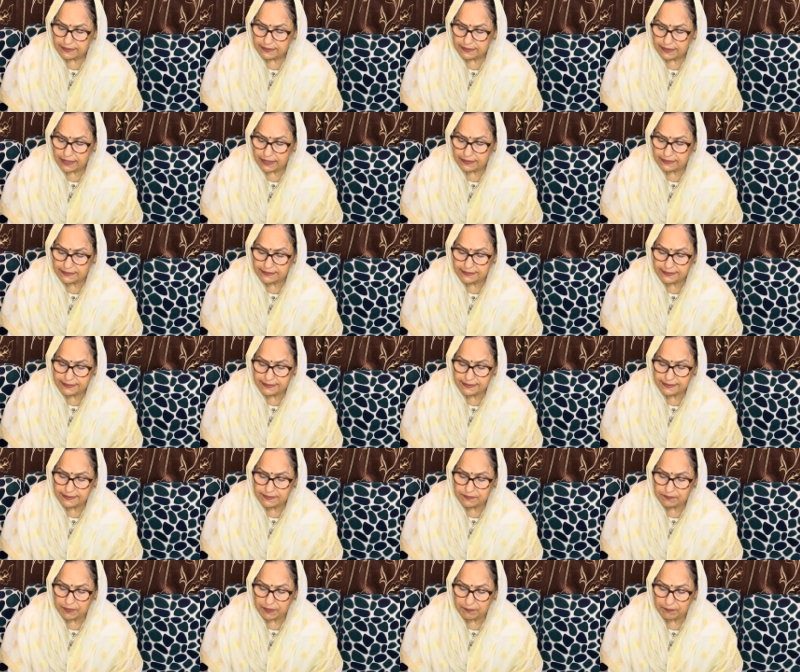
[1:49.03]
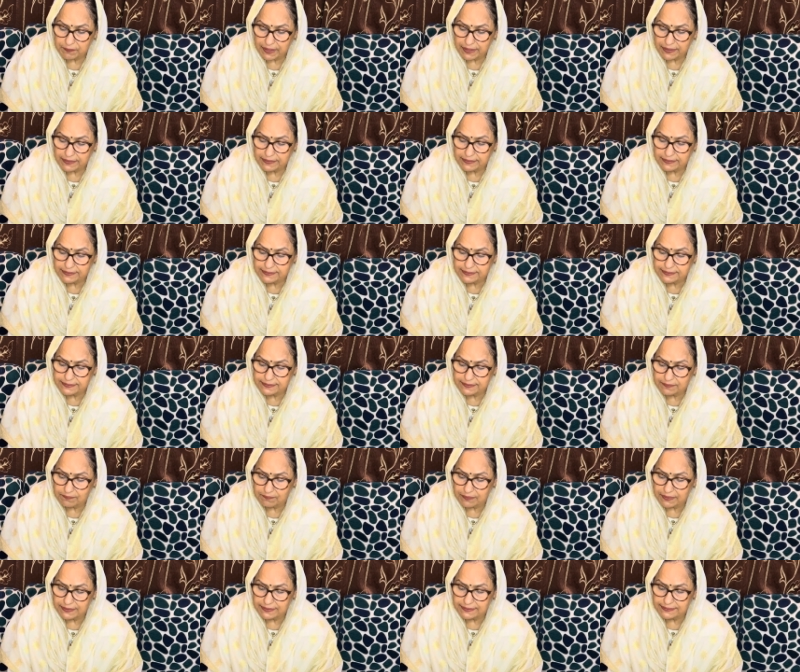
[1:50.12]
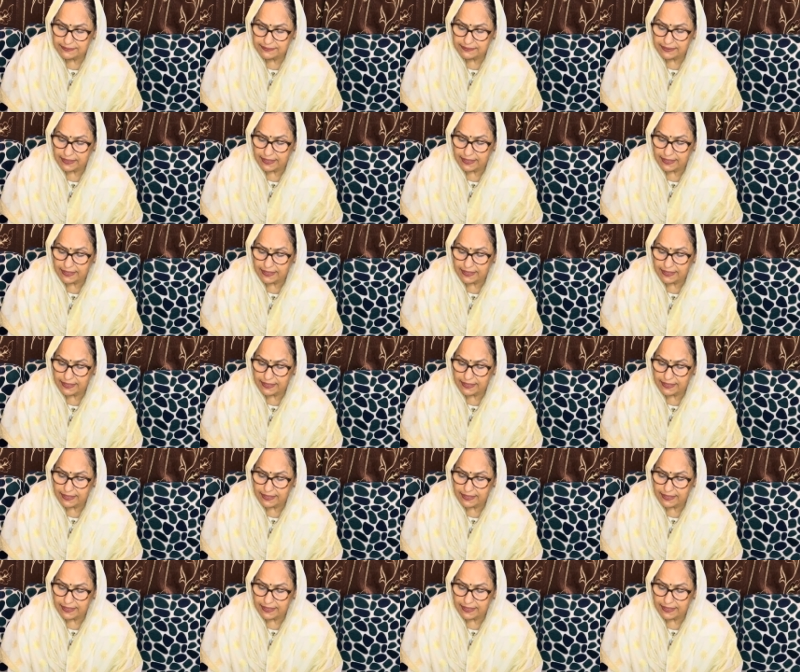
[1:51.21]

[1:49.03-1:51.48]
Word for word: Nanak says, My mind is in bliss